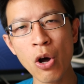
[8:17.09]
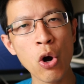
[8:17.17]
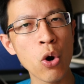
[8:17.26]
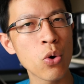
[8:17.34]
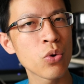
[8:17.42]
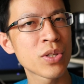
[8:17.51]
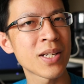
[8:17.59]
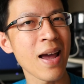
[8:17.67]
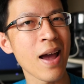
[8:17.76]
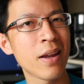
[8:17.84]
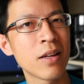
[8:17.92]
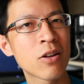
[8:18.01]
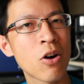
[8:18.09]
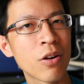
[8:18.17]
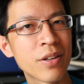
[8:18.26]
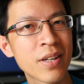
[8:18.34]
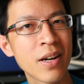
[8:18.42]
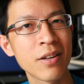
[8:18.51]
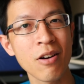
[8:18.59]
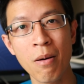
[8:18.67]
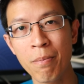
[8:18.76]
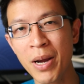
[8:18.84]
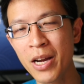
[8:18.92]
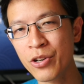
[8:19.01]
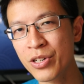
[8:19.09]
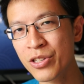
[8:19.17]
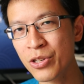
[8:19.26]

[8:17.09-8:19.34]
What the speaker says: host any content on Patreon,